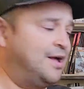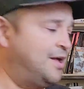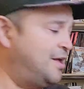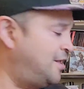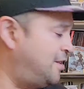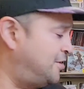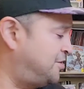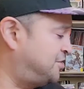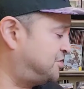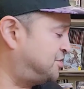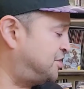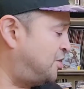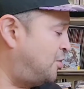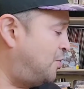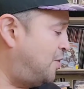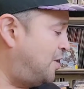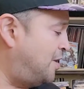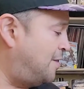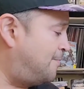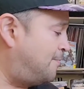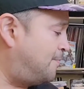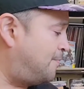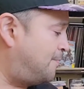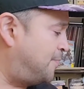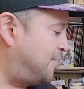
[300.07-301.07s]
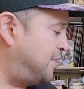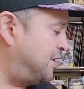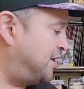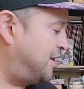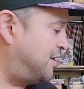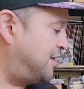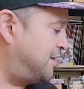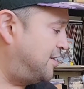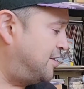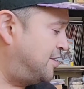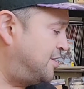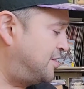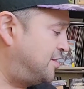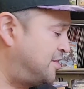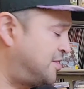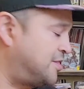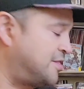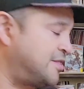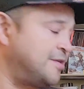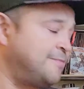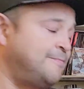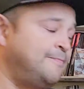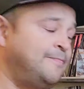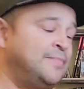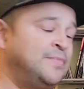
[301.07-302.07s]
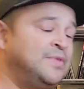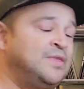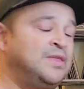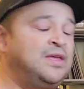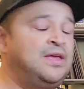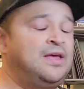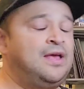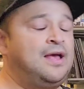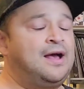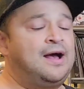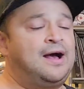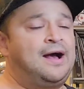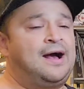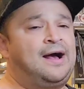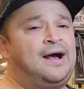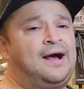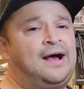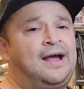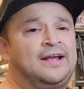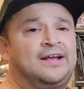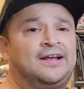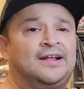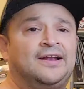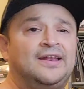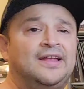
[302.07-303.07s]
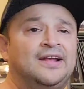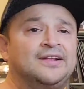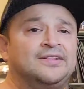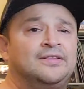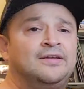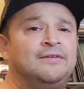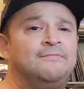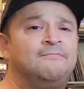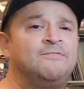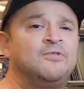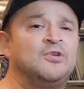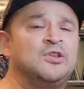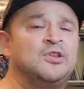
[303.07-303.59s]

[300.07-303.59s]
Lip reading: show up because I collect them for